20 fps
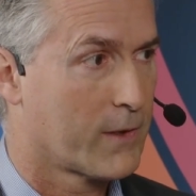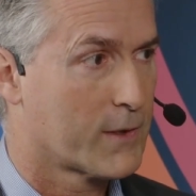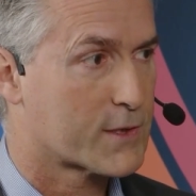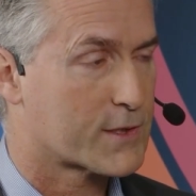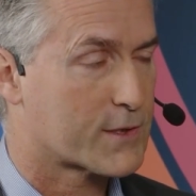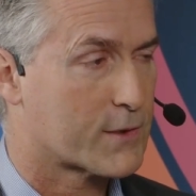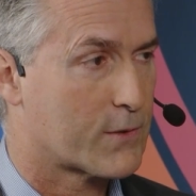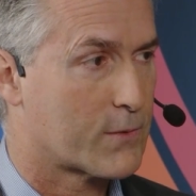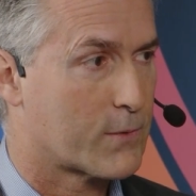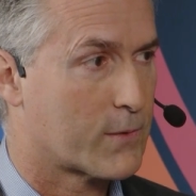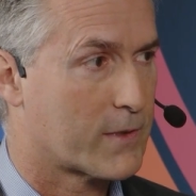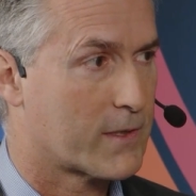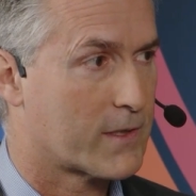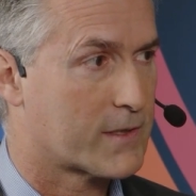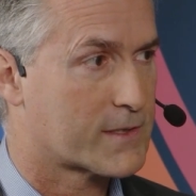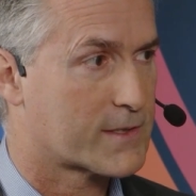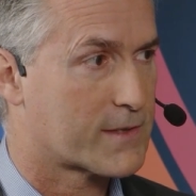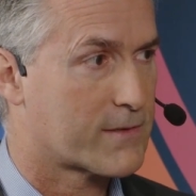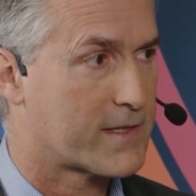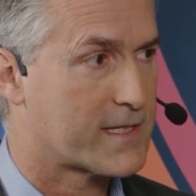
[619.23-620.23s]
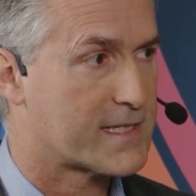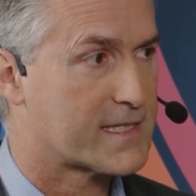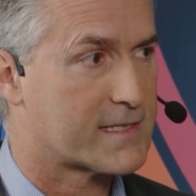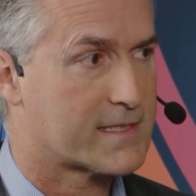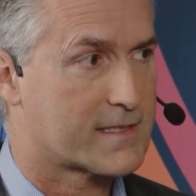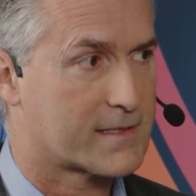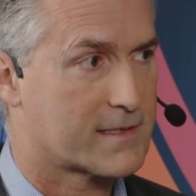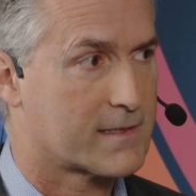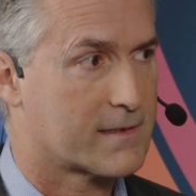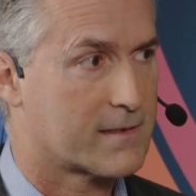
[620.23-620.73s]
So this
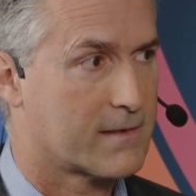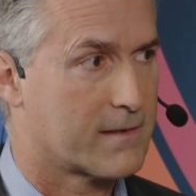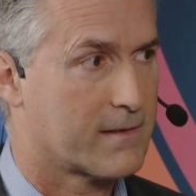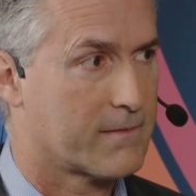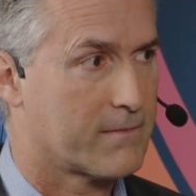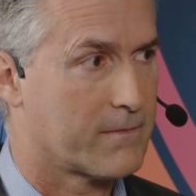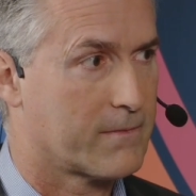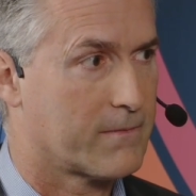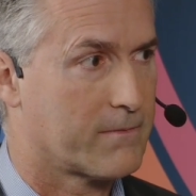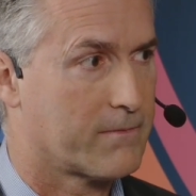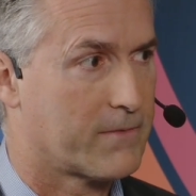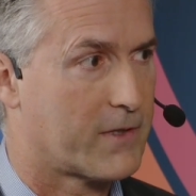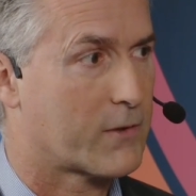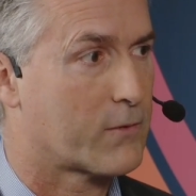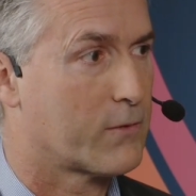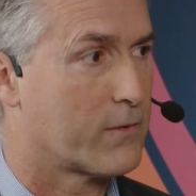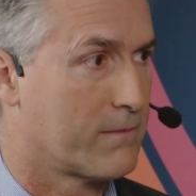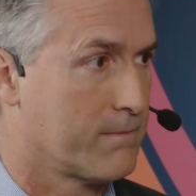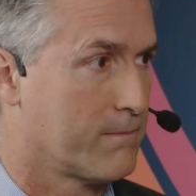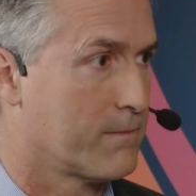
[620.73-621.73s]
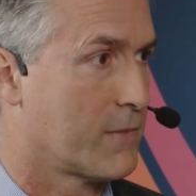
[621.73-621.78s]
is a very good